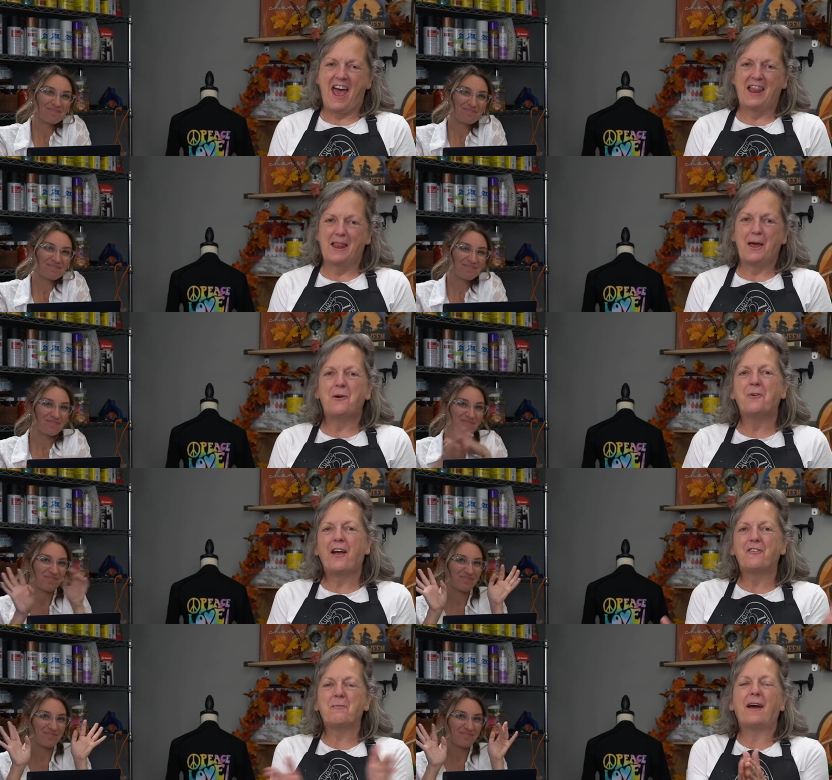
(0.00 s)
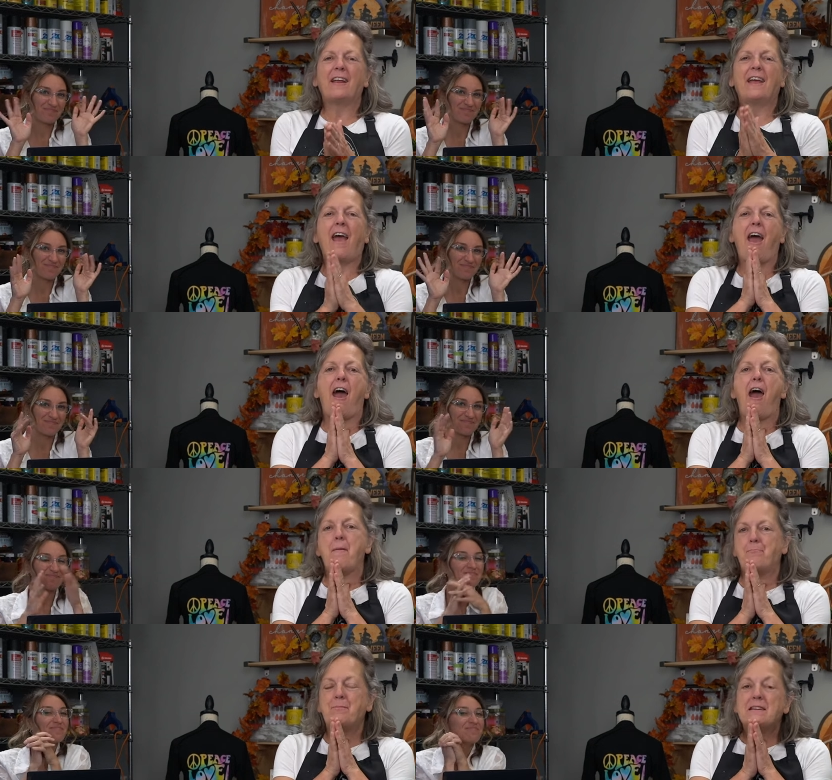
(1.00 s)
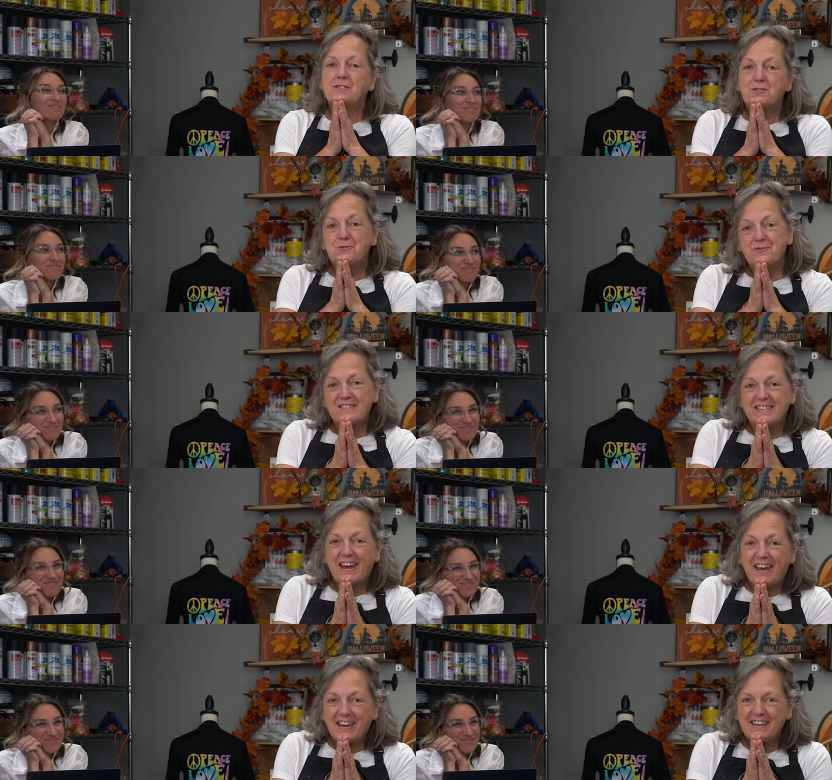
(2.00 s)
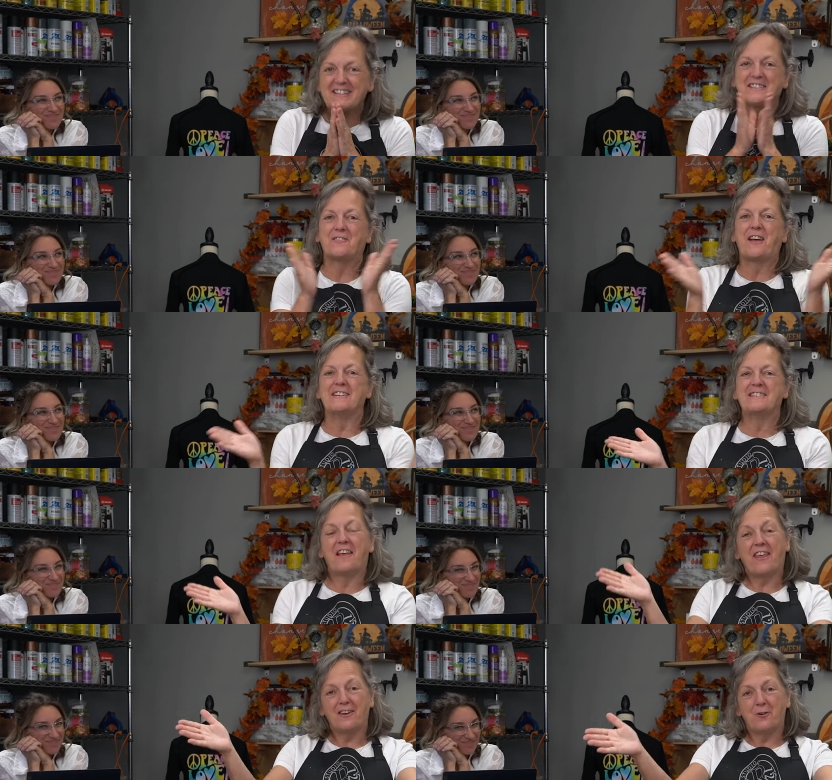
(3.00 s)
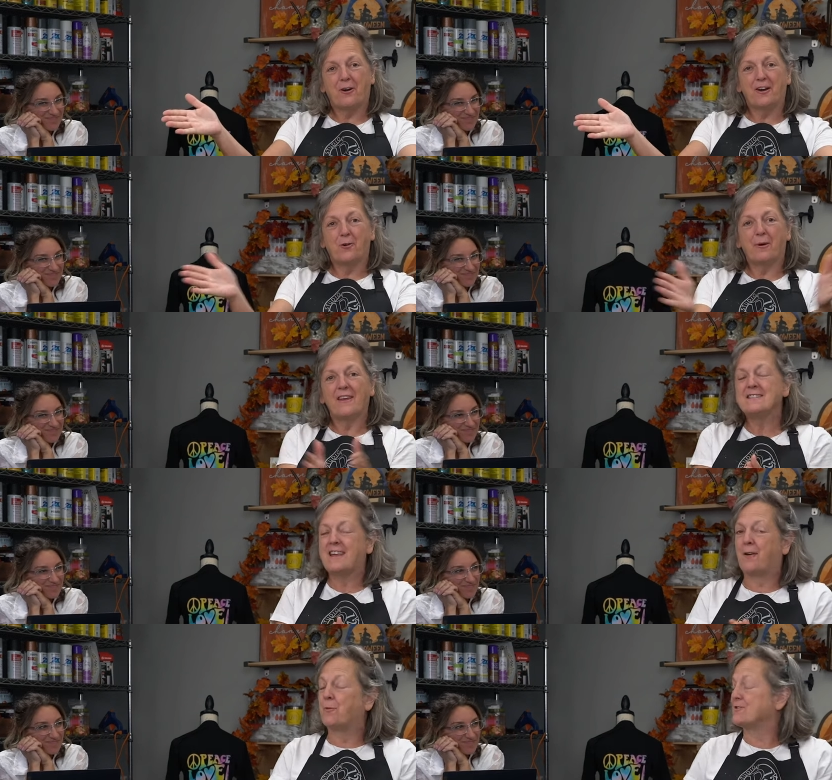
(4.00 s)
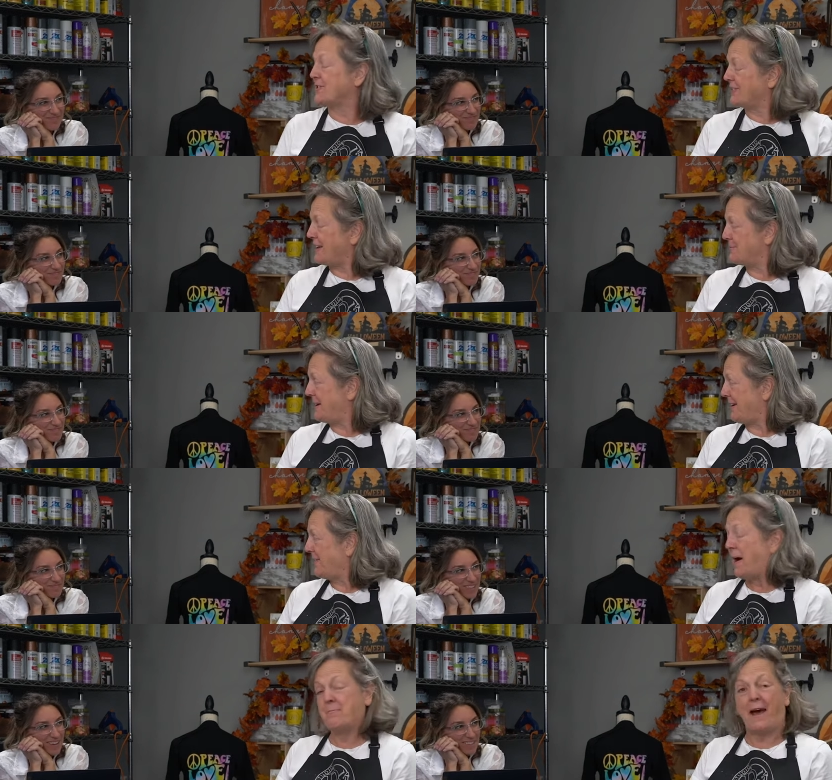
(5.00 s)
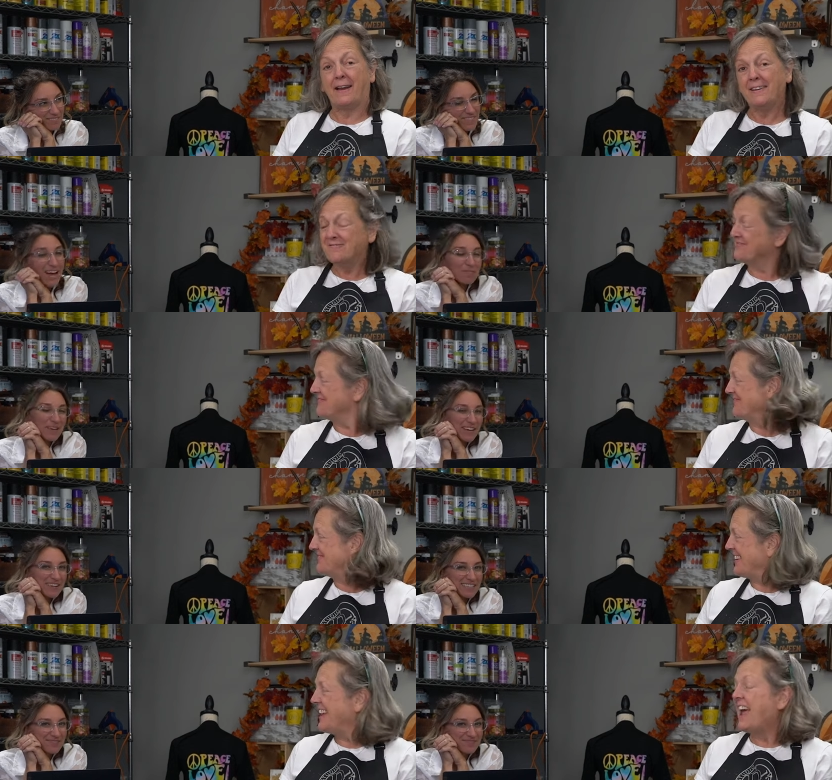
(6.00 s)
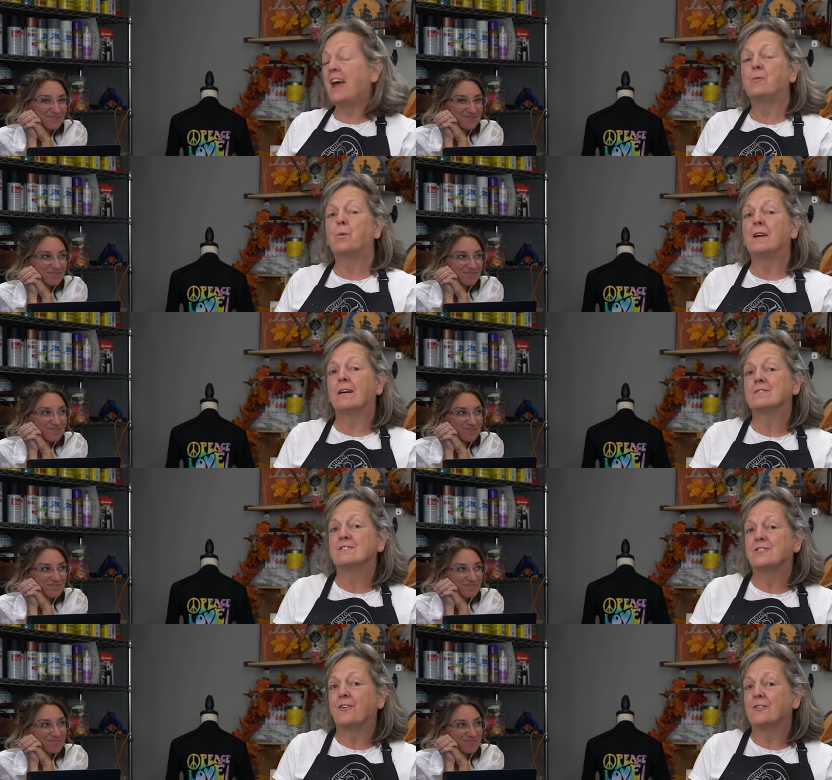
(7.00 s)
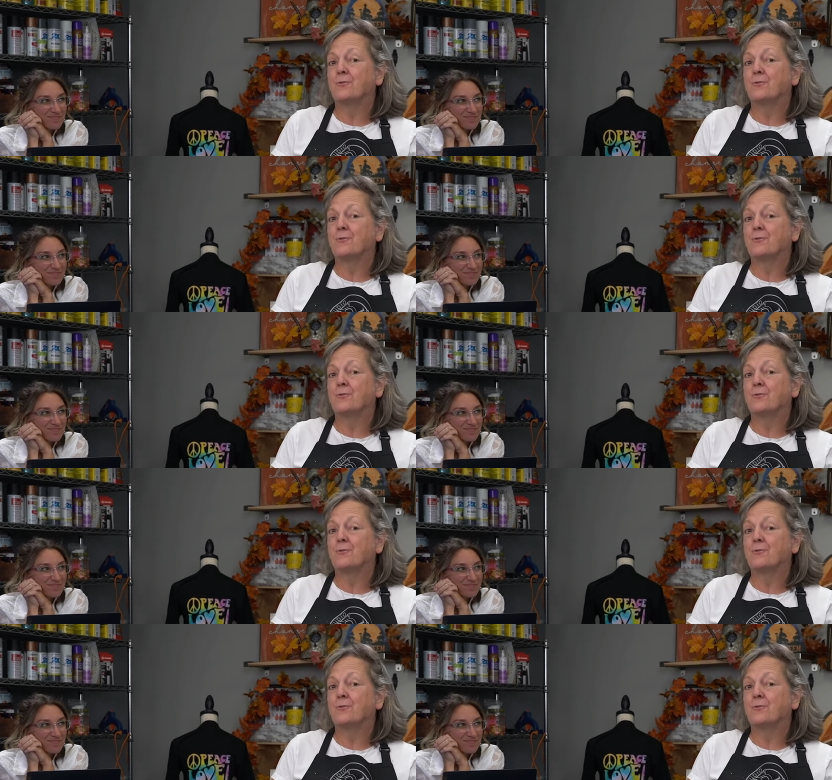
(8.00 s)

Speaker 1: Hello everybody, happy Tuesday. It's so nice that you are here with us and we're so glad to be here. I'm yeah. Patty. I'm Carrie. And we are StudioR